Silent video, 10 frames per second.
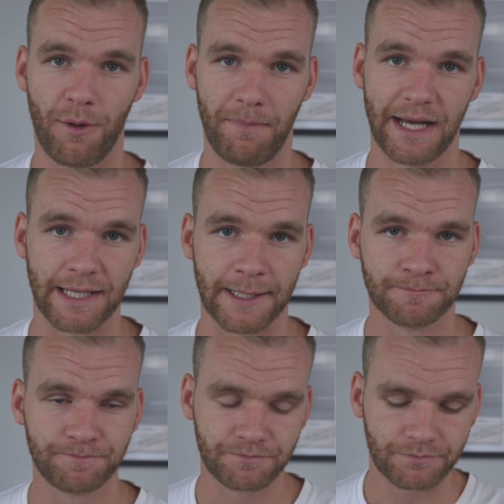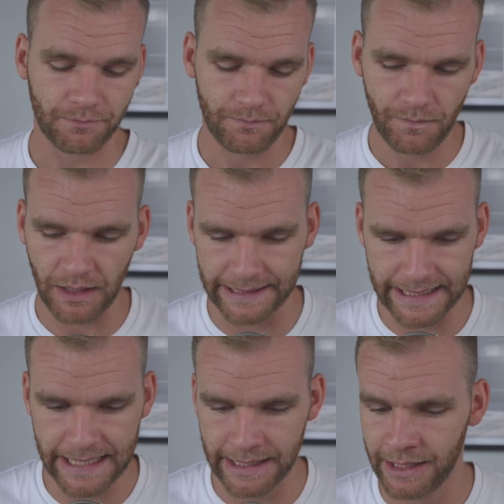money.
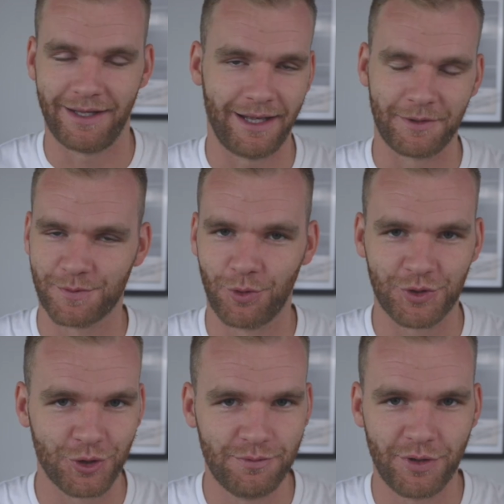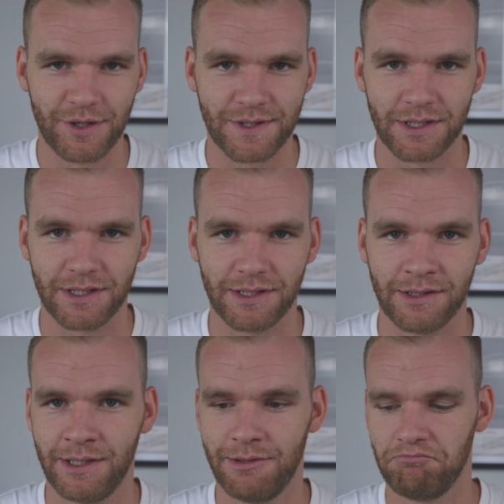Again, a small 2-person
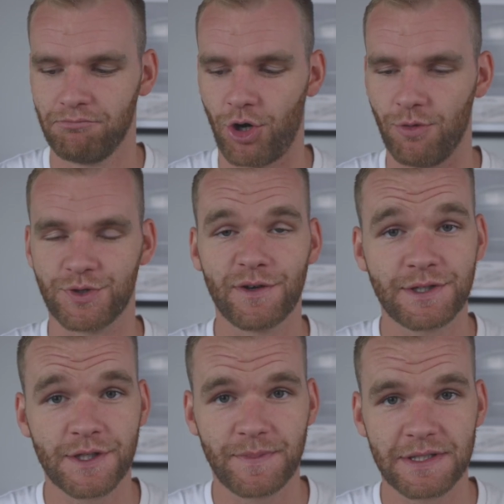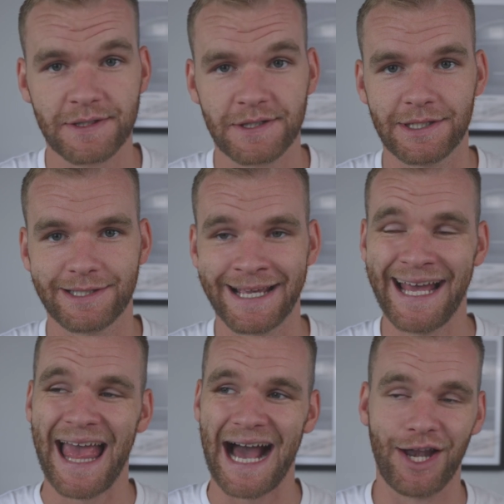home services businesses
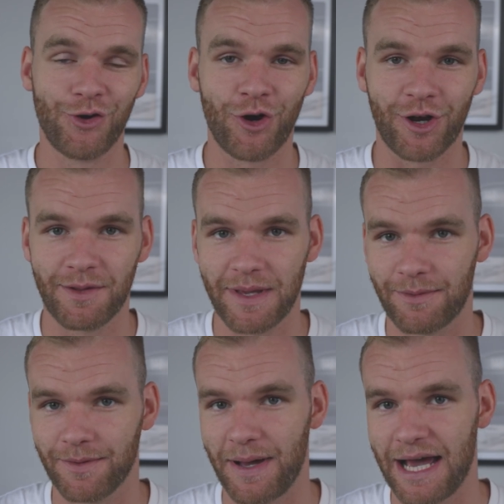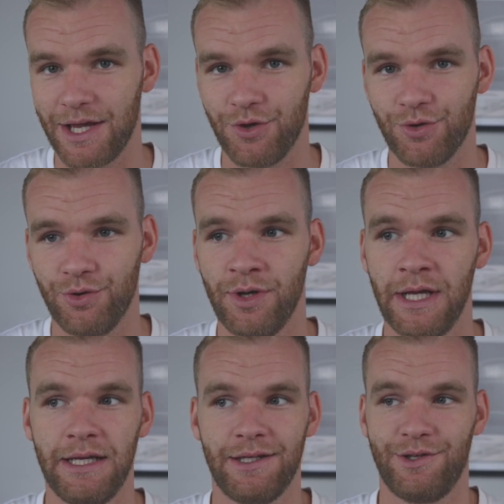are not going to be able to pay you,
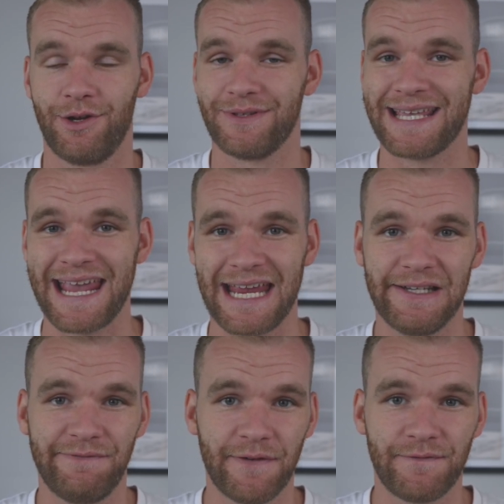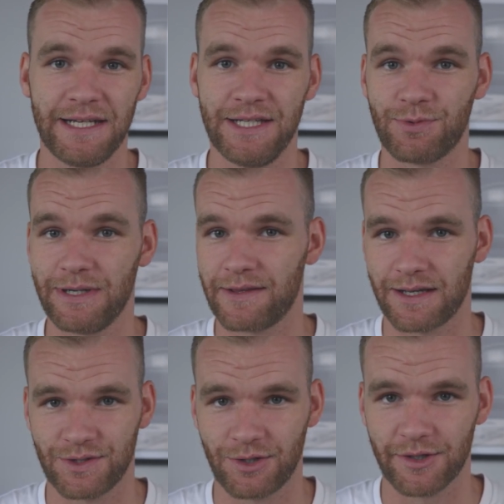$10, $15,
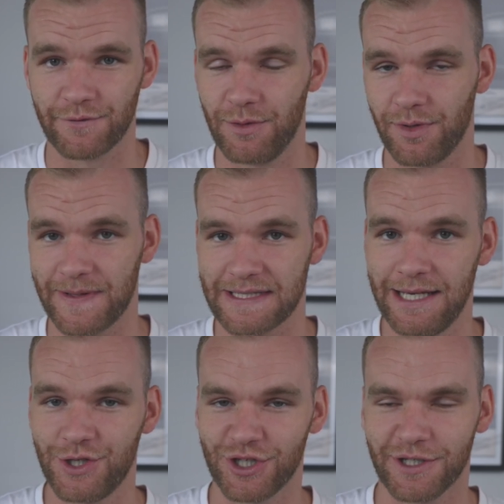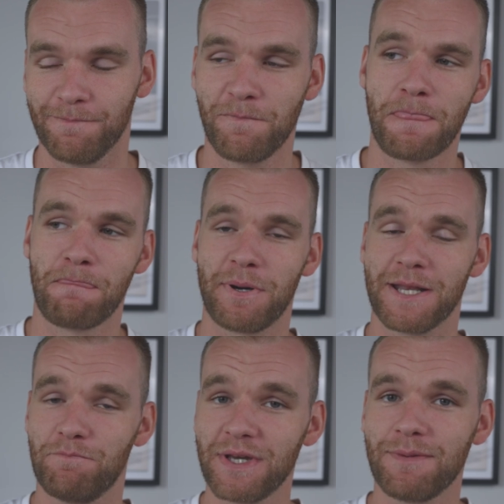$20,000 for implementation, but a
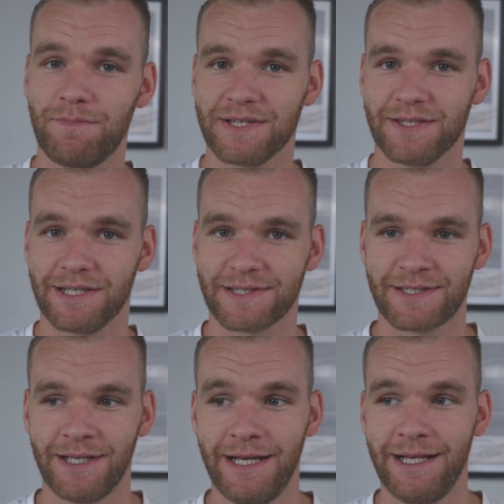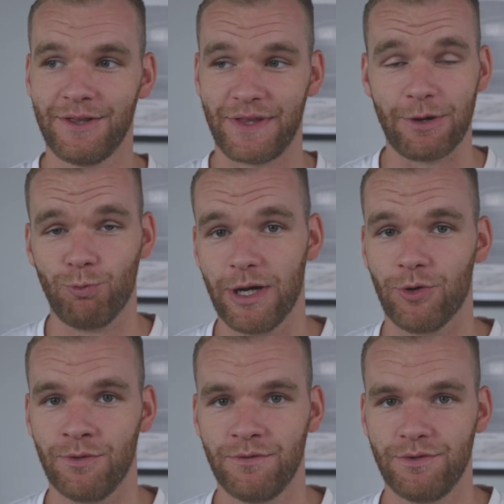bigger business, they
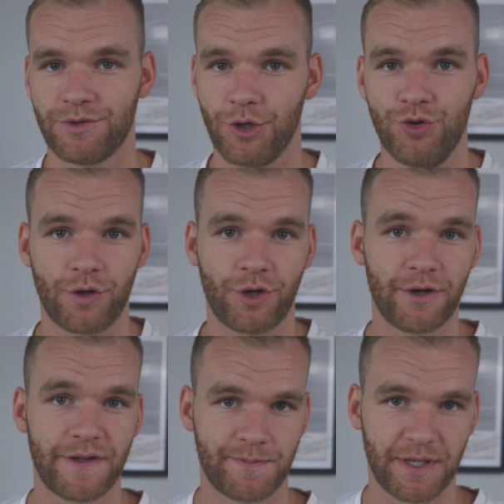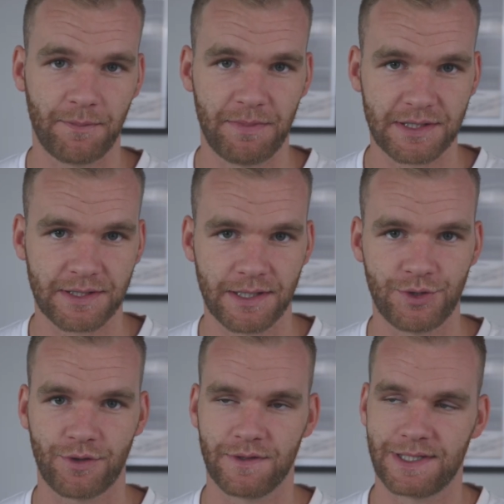will. So you could go to these bigger businesses,
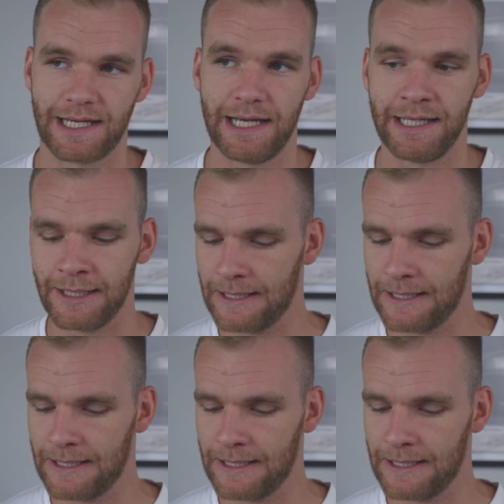you could say,